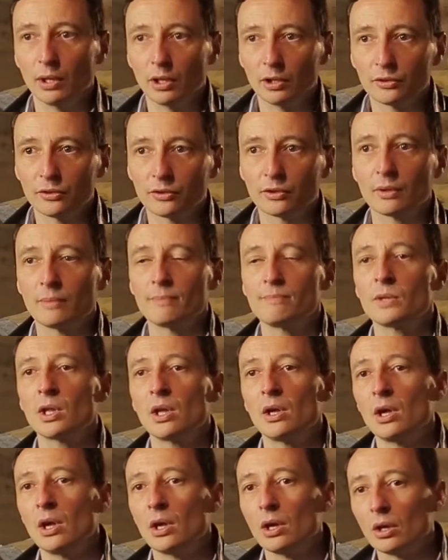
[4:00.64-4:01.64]
plot,
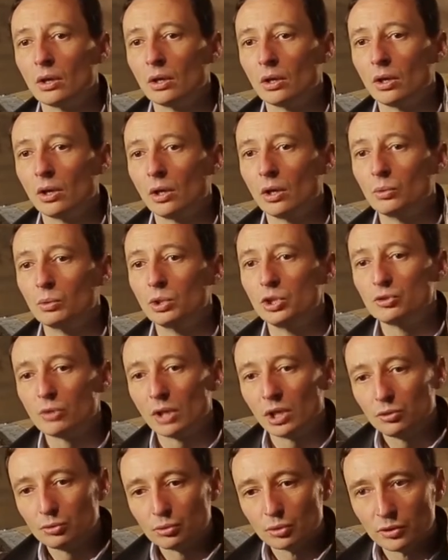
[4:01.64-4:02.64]
we
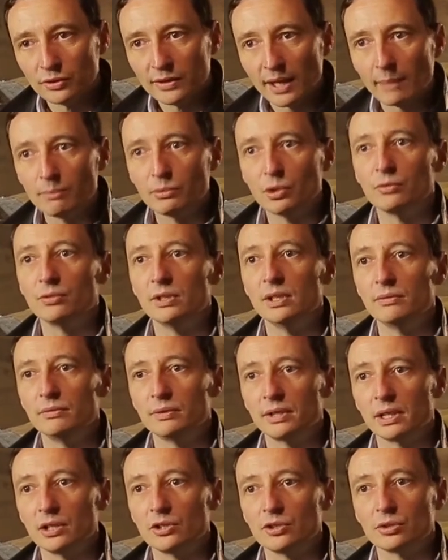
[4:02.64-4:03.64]
try to adapt the
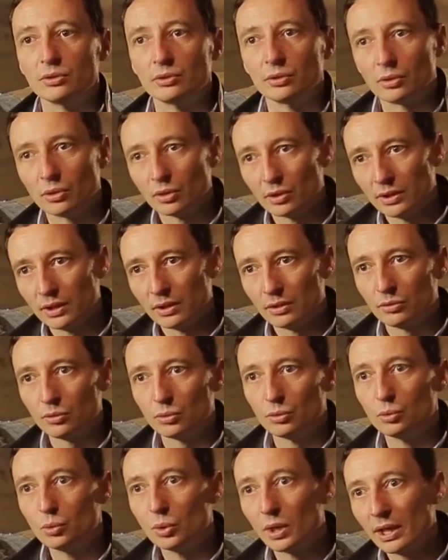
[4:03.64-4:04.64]
vinification according
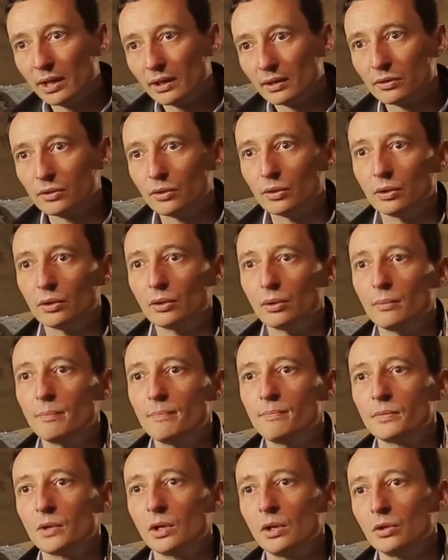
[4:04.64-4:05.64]
to where
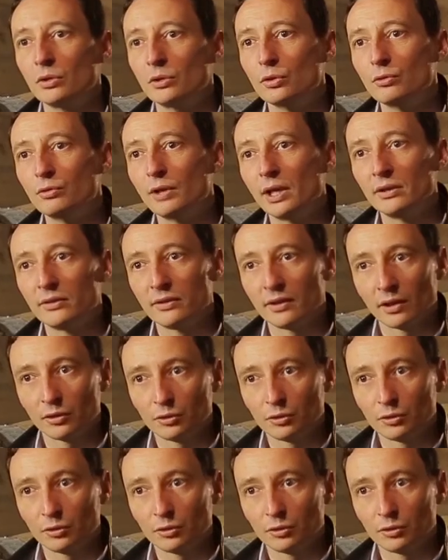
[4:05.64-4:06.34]
the vines